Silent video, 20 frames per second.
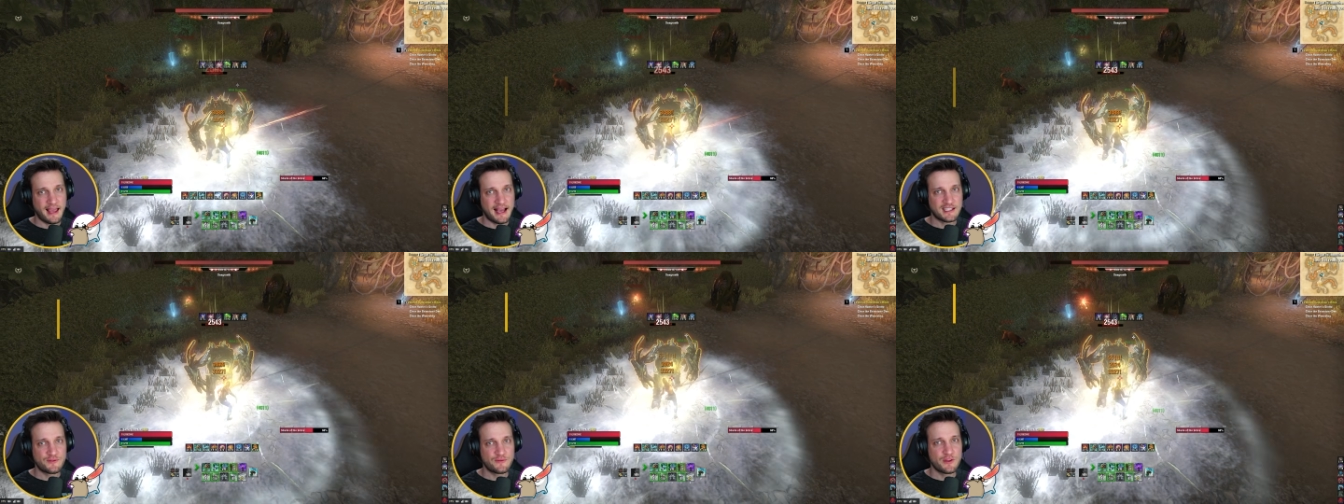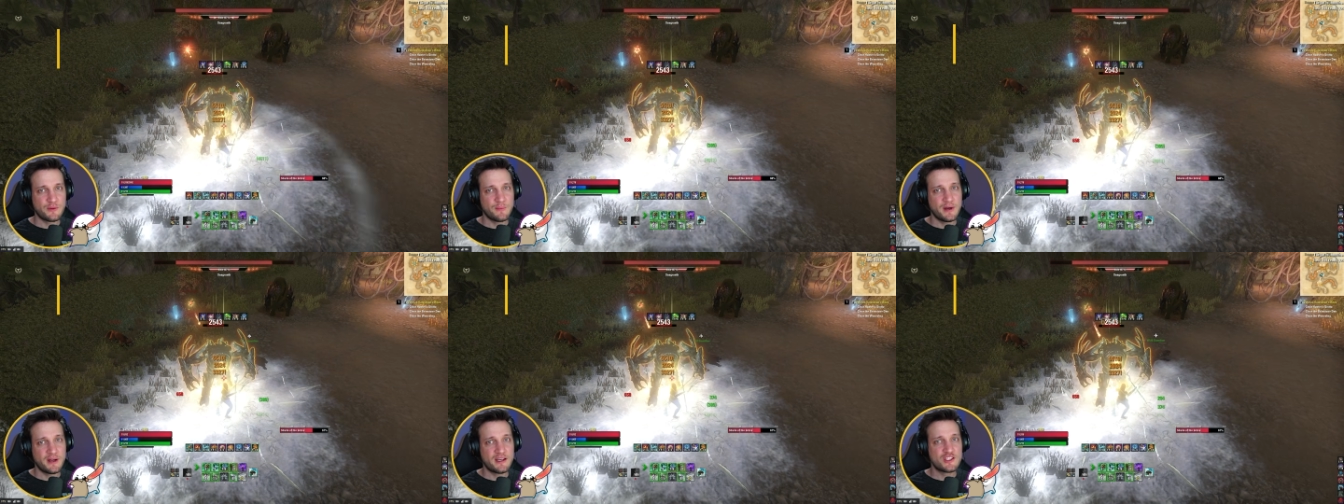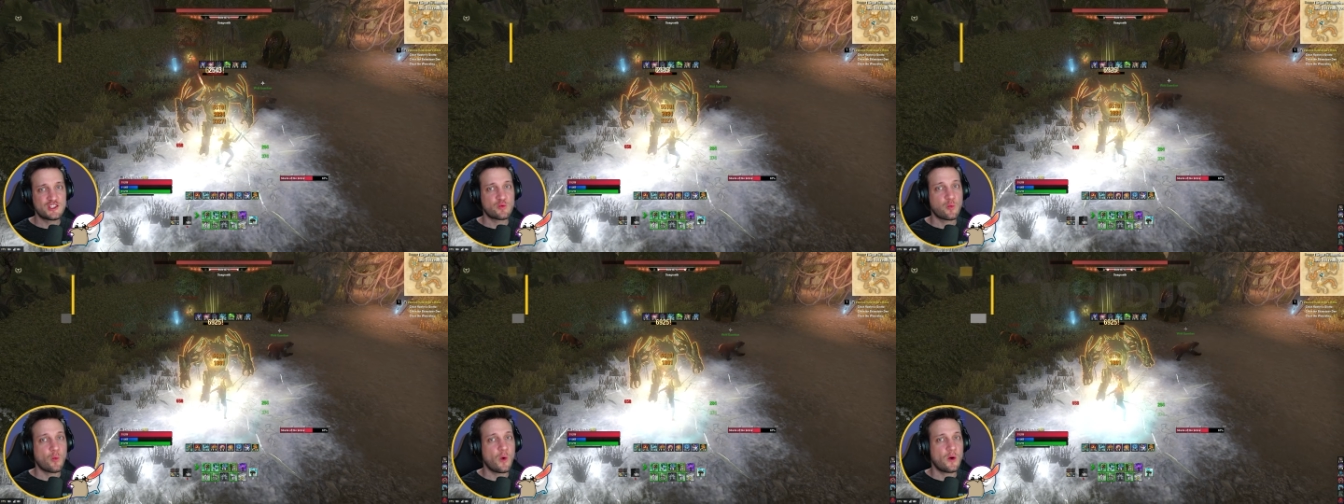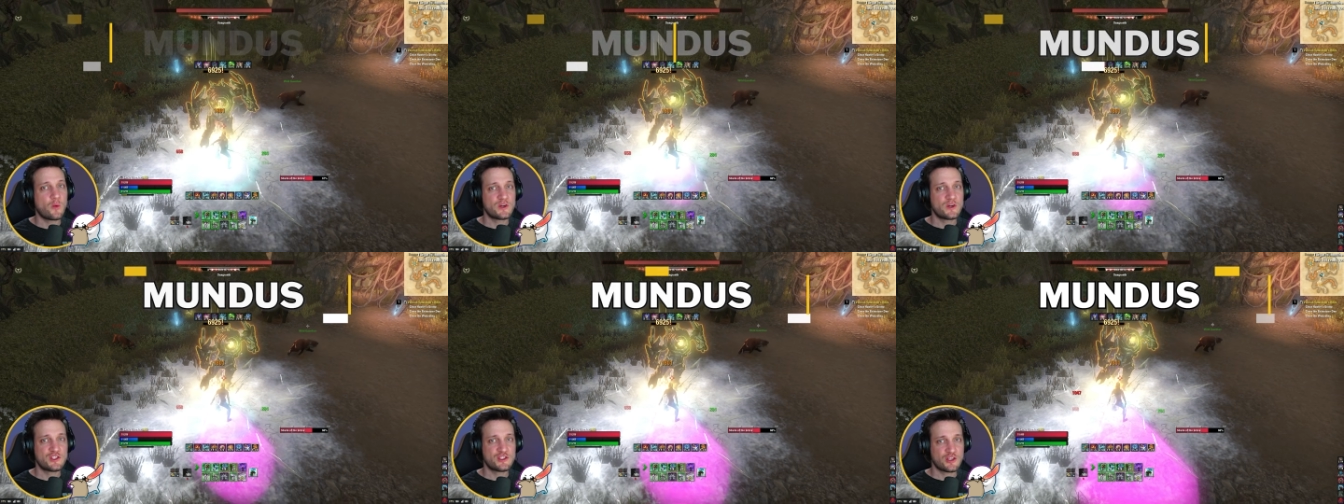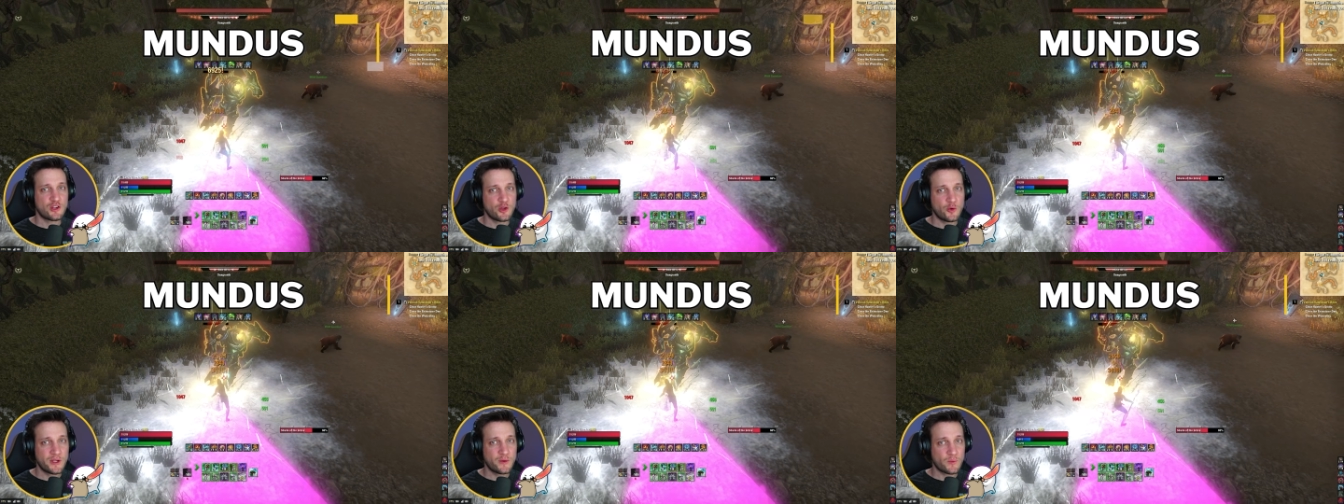As for the Mundus, while we're
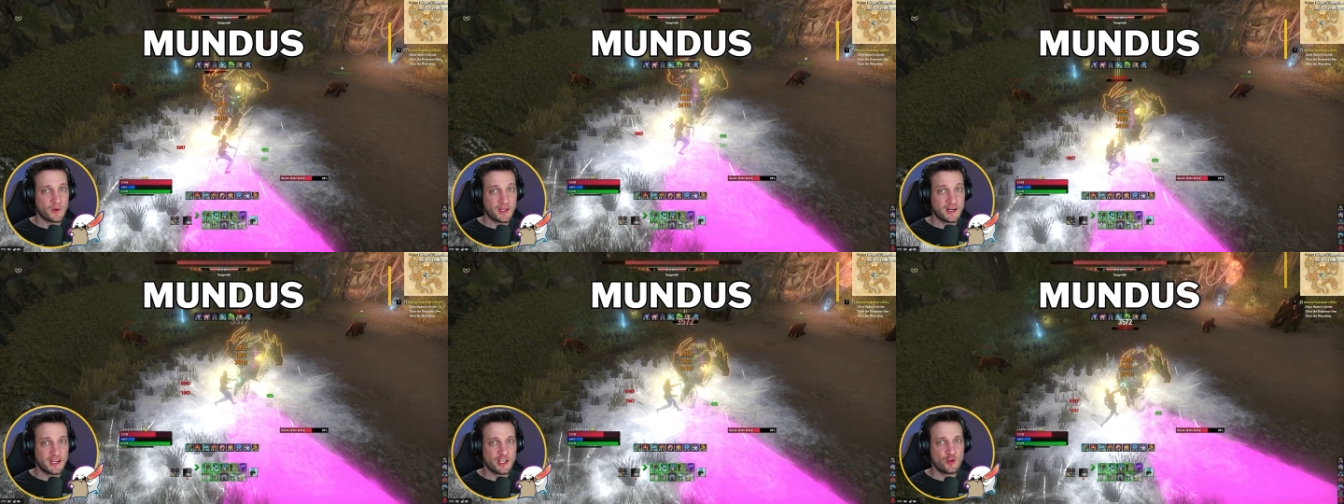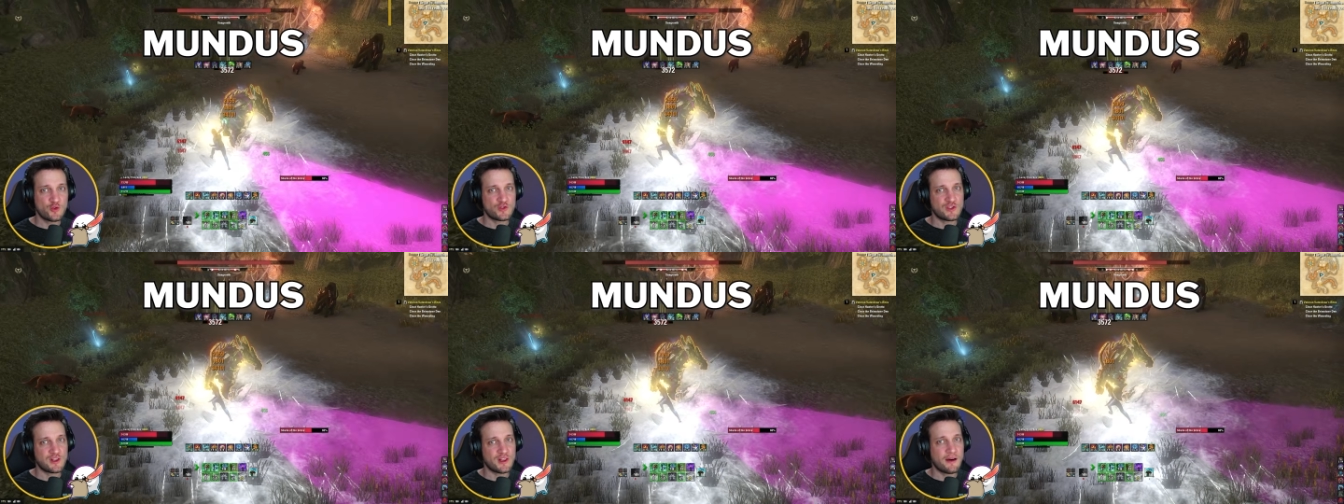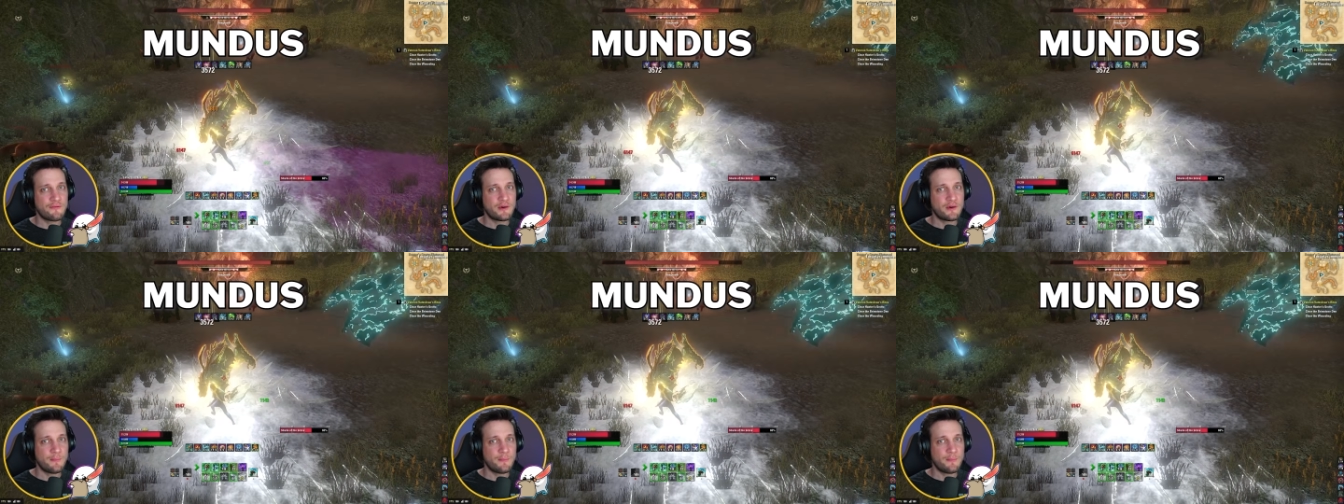soloing, we're going to use Lover